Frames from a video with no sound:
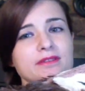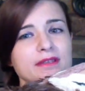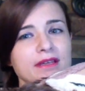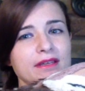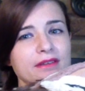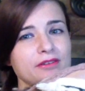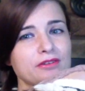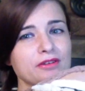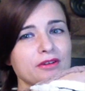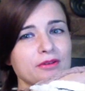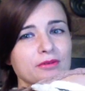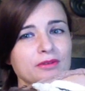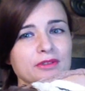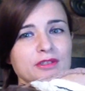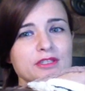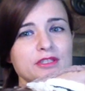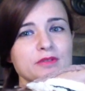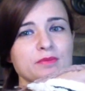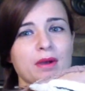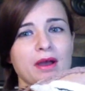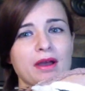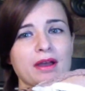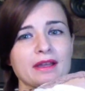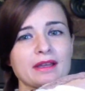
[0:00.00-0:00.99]
they're not really
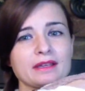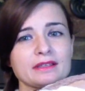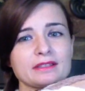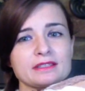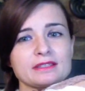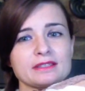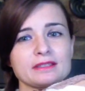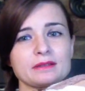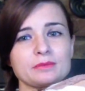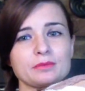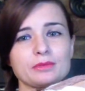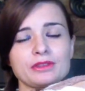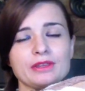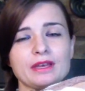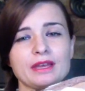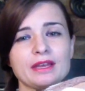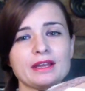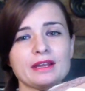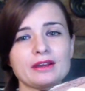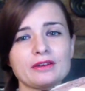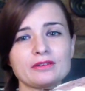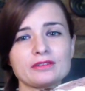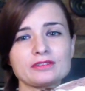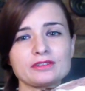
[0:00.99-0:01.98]
spines, but the
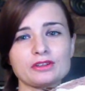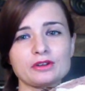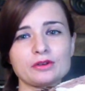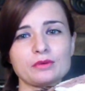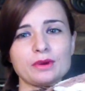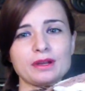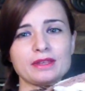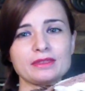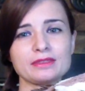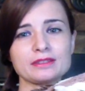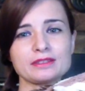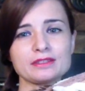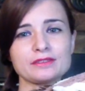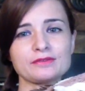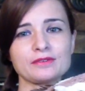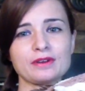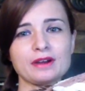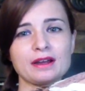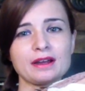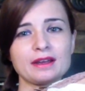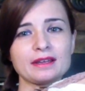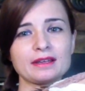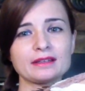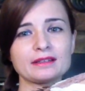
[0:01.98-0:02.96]
hair isn't quite this
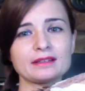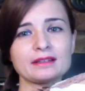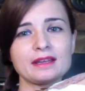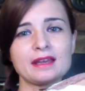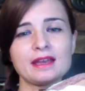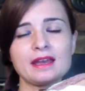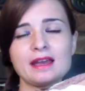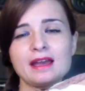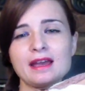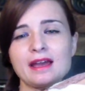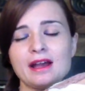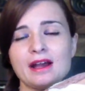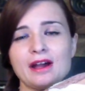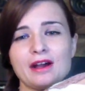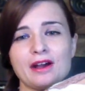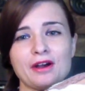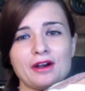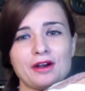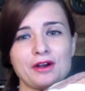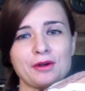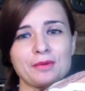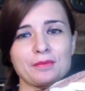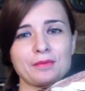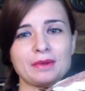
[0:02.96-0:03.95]
fine.
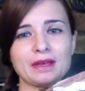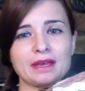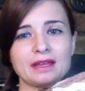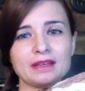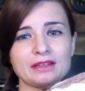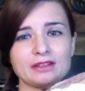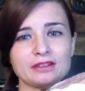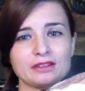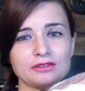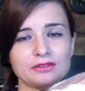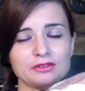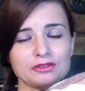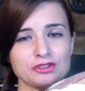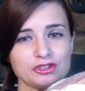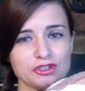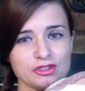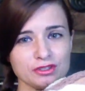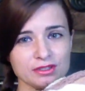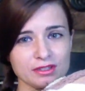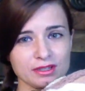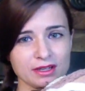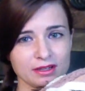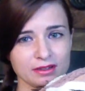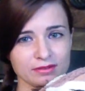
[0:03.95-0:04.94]
And you can
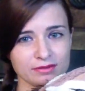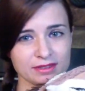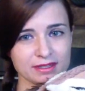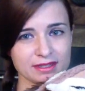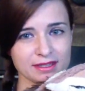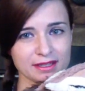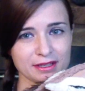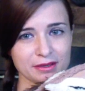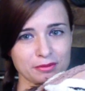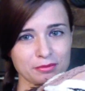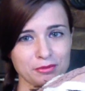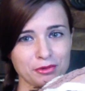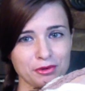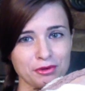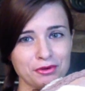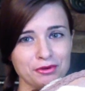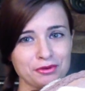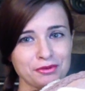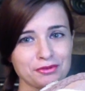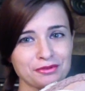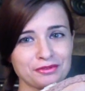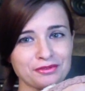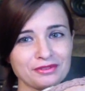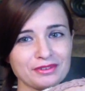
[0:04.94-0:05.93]
just kind of see it
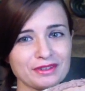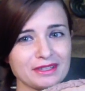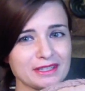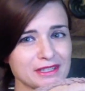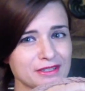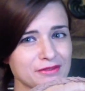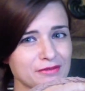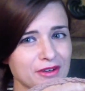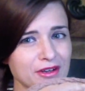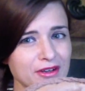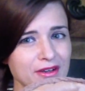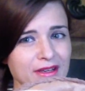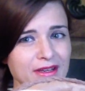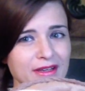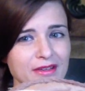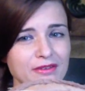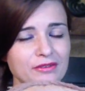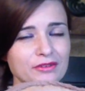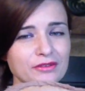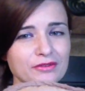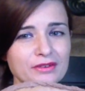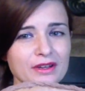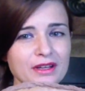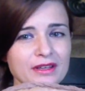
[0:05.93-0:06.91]
move. It's
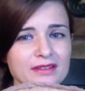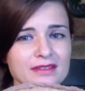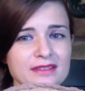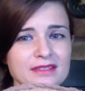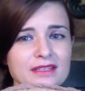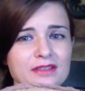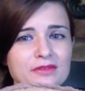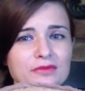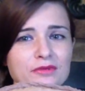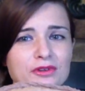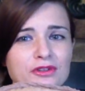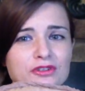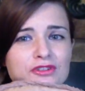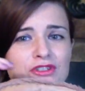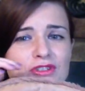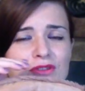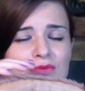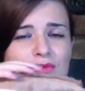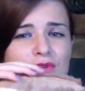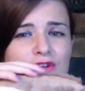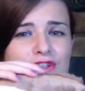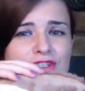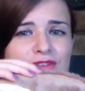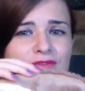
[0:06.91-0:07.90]
if you've not seen one, you
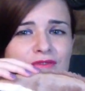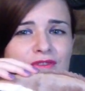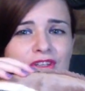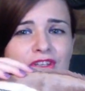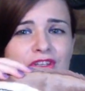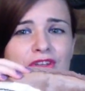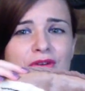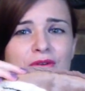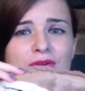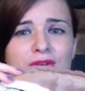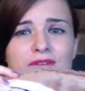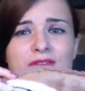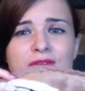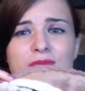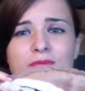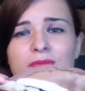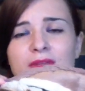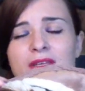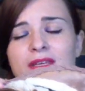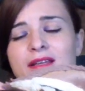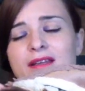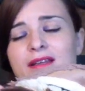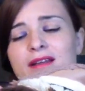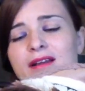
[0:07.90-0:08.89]
should watch a video or
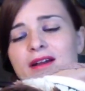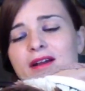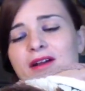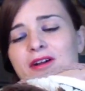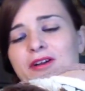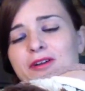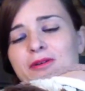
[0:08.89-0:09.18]
something.